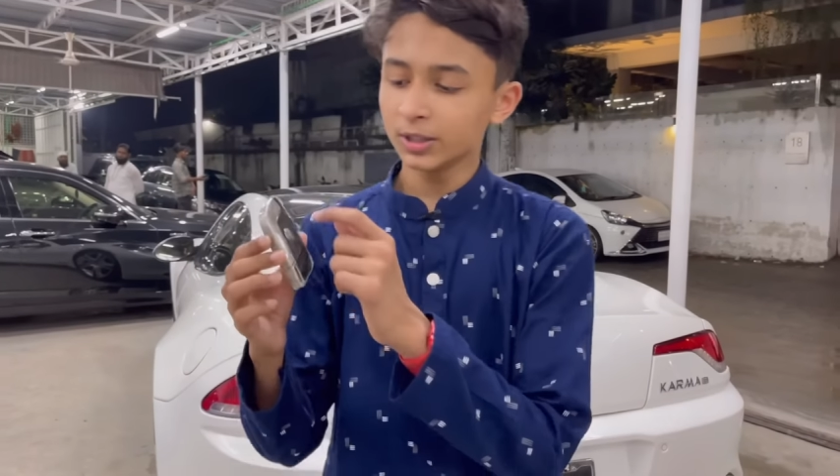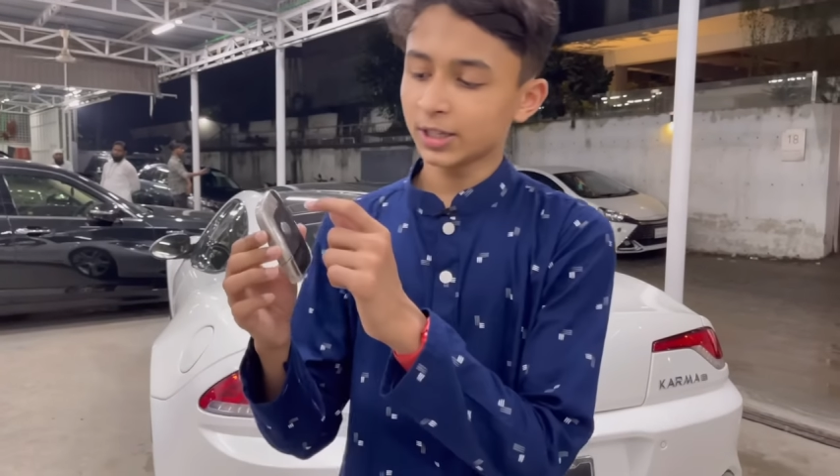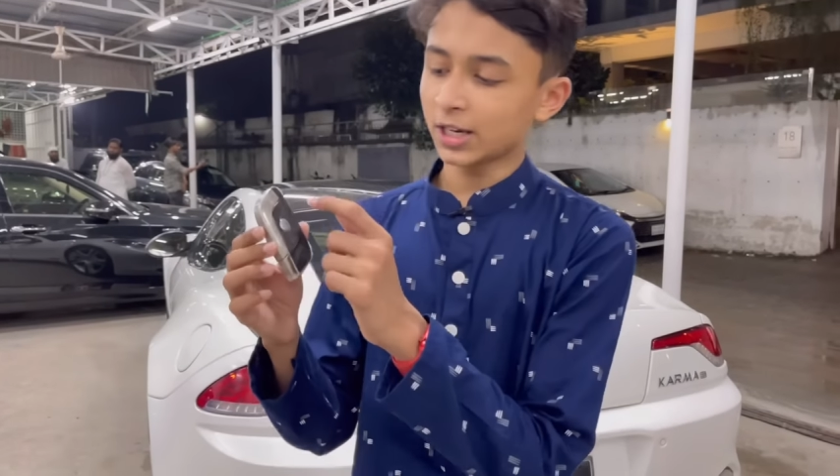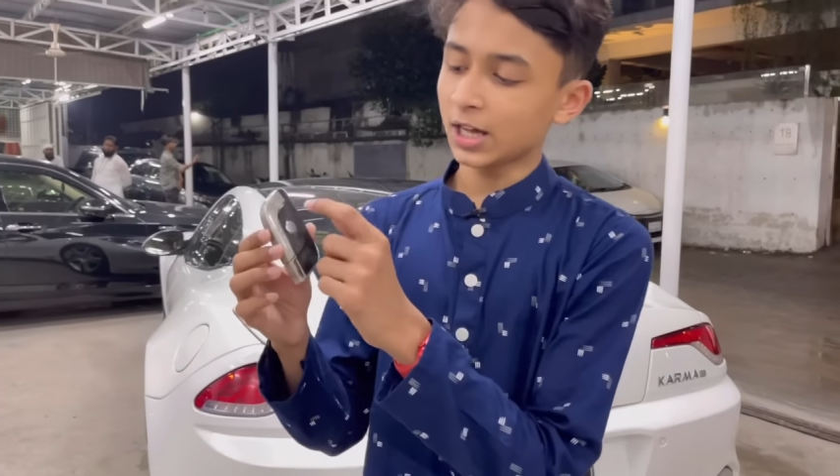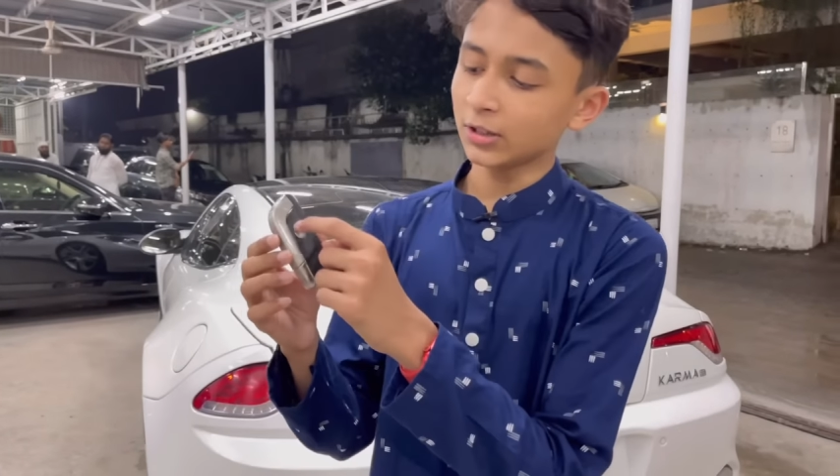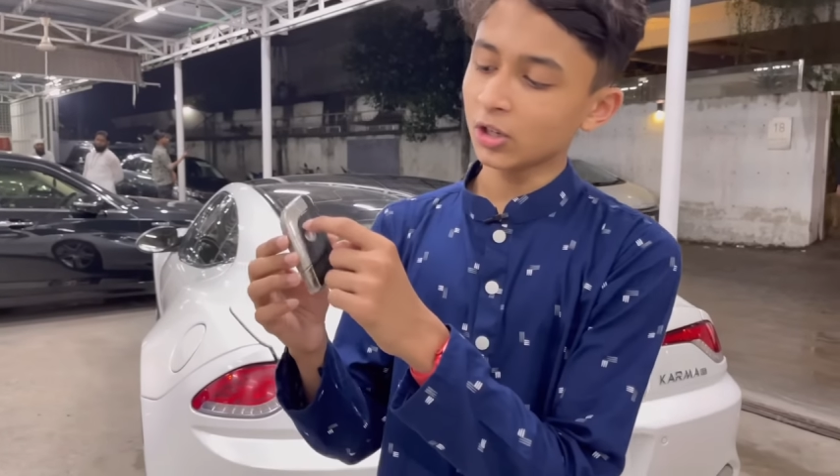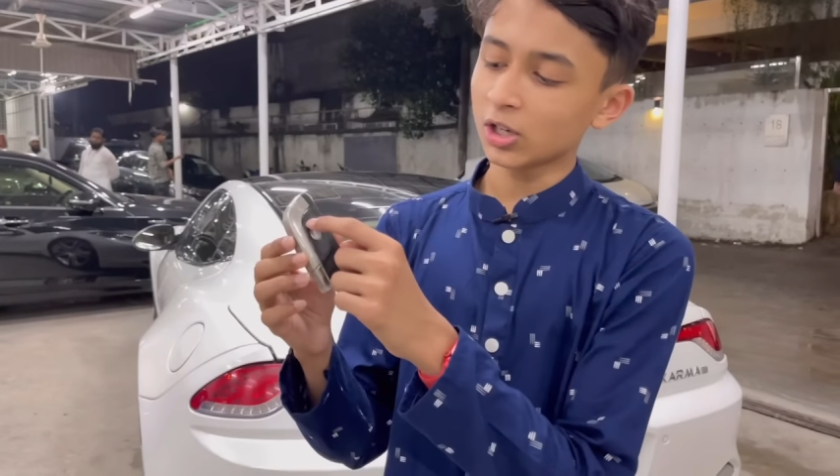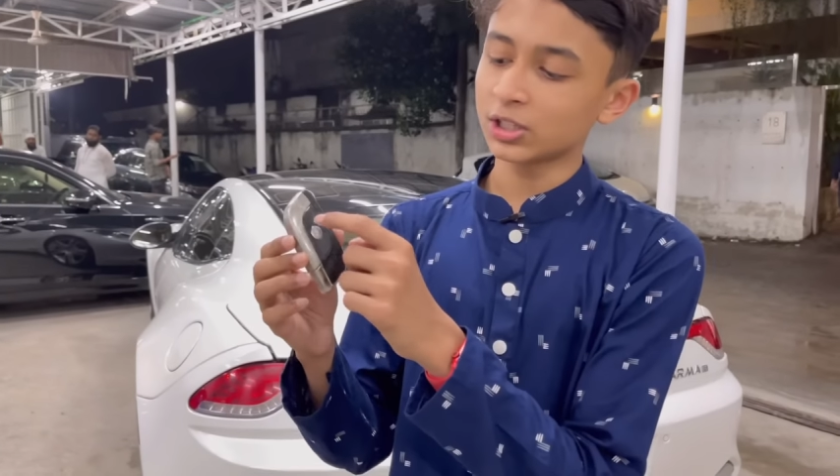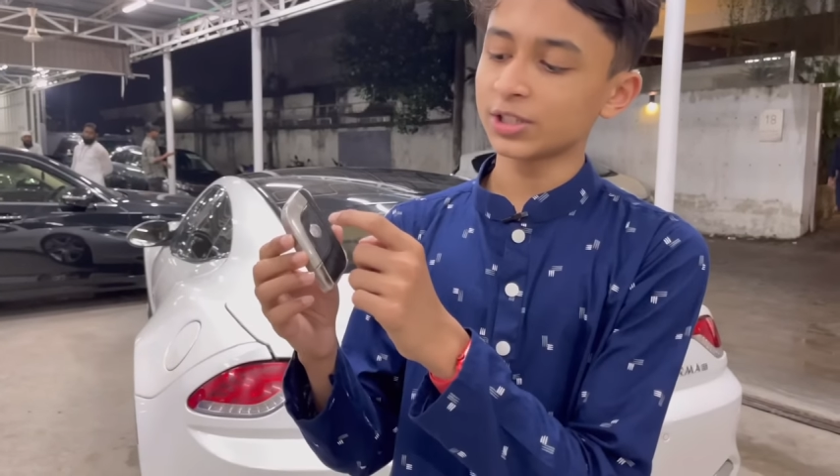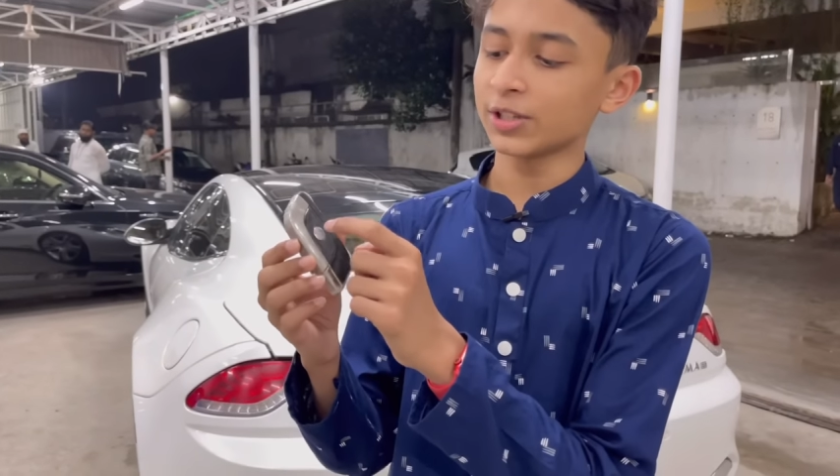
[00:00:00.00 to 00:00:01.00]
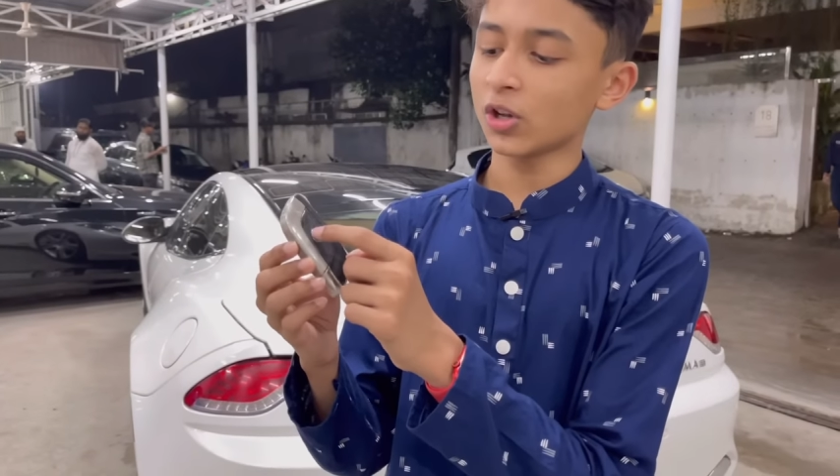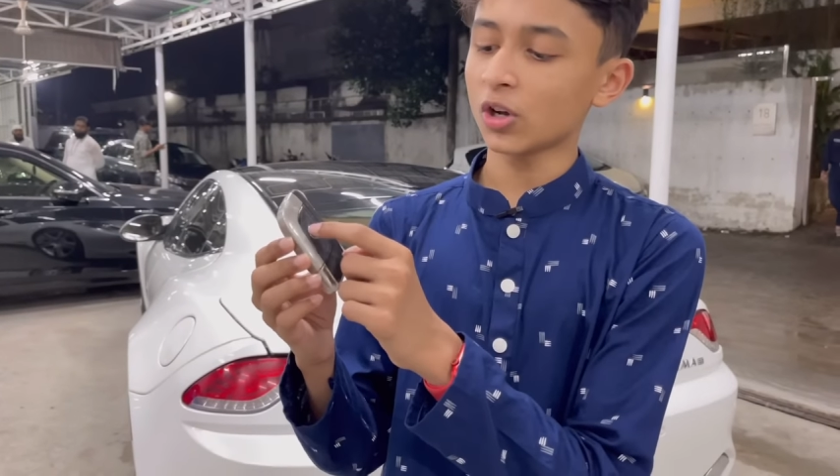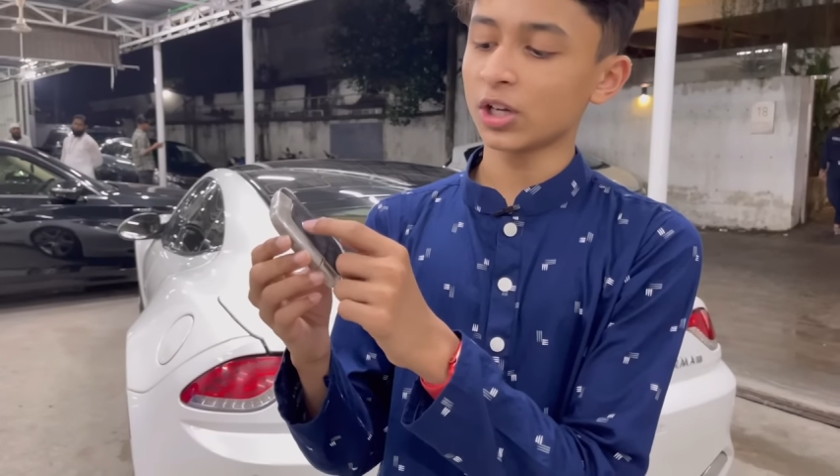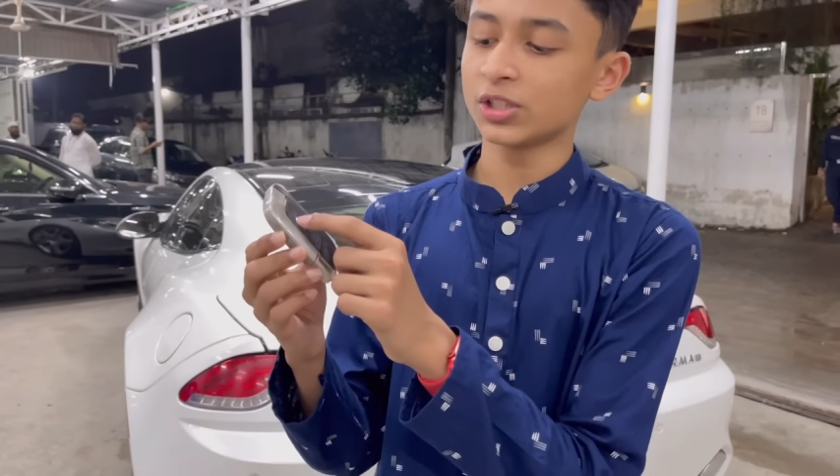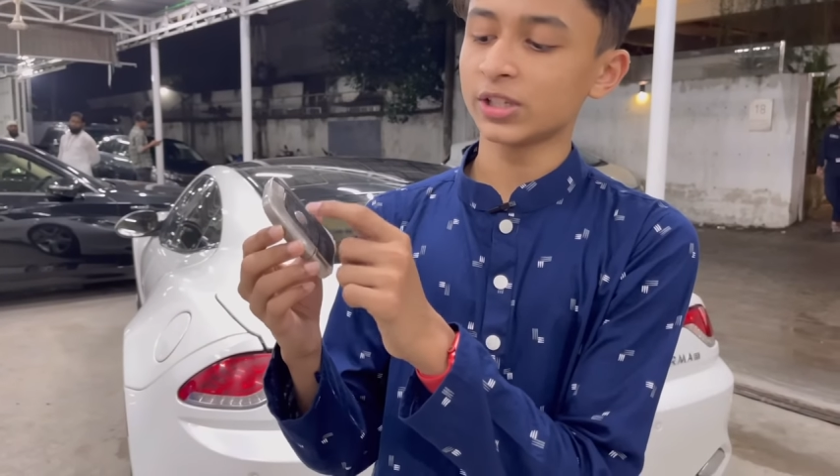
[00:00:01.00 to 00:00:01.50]
Ekon unlock ache,
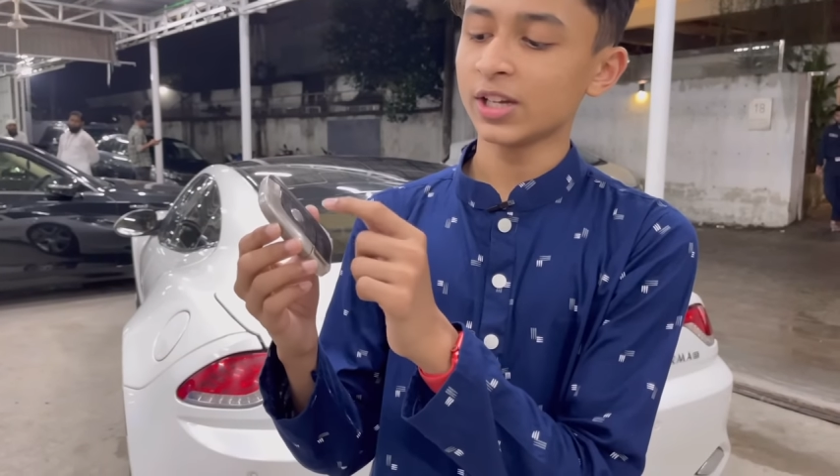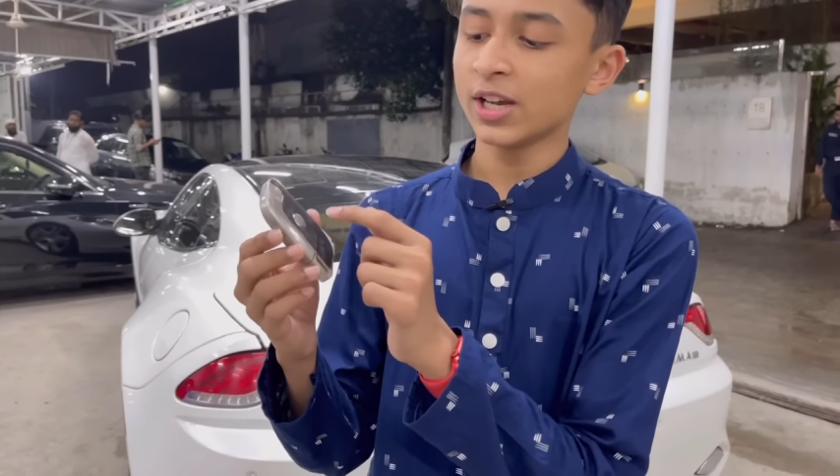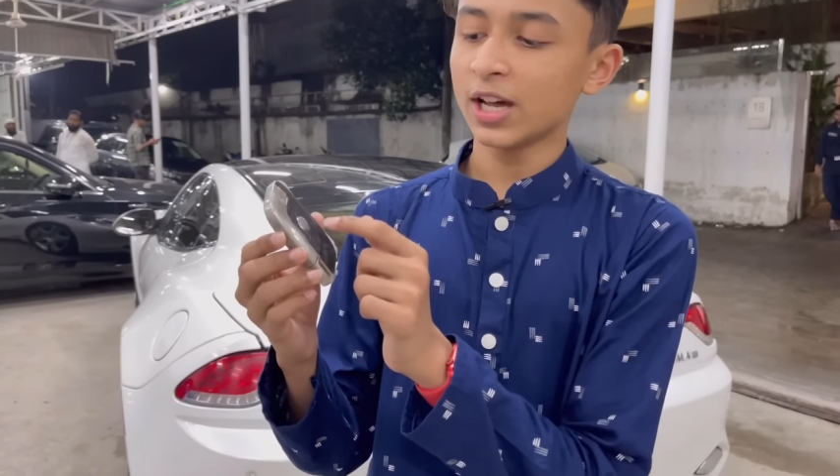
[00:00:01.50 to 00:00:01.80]
lock ache,